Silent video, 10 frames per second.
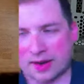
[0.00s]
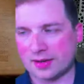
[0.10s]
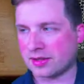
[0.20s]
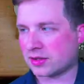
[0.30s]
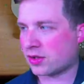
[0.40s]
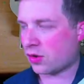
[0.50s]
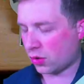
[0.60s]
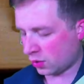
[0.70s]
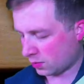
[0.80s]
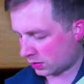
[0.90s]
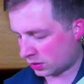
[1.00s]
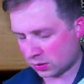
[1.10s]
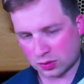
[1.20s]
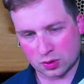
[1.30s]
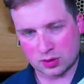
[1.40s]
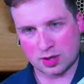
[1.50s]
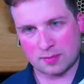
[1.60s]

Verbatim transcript: it does screw in with two screws here,